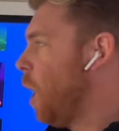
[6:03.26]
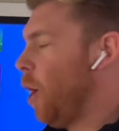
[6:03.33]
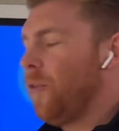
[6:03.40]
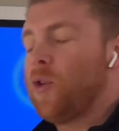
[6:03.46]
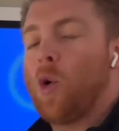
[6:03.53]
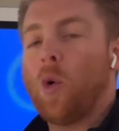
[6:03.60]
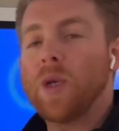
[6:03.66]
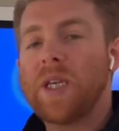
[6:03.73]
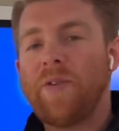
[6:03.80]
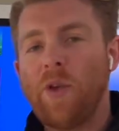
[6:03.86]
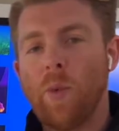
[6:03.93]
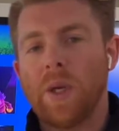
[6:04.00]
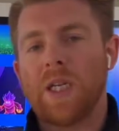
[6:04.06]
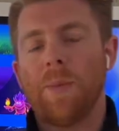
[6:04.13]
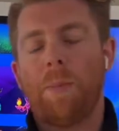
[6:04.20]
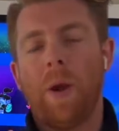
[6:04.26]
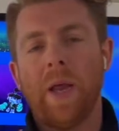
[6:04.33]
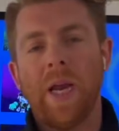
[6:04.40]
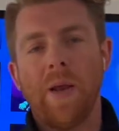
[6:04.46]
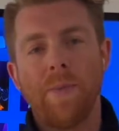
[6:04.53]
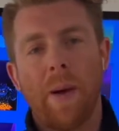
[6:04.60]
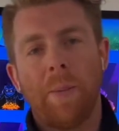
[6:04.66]
Of course, if you want to plug
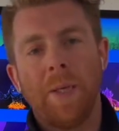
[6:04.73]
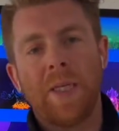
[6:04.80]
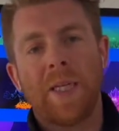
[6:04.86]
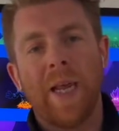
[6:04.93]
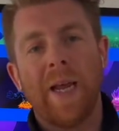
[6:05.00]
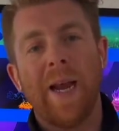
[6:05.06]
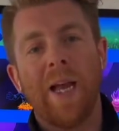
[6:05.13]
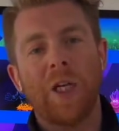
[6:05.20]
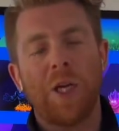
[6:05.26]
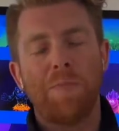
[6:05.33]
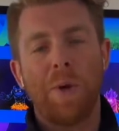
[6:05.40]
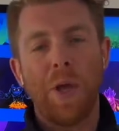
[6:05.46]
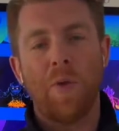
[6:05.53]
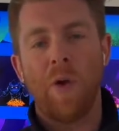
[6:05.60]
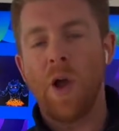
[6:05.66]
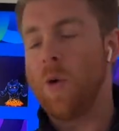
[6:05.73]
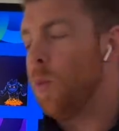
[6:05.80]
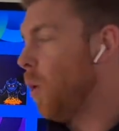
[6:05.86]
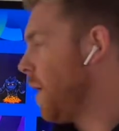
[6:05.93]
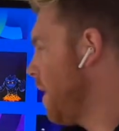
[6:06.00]
in a memory stick and actually put your own one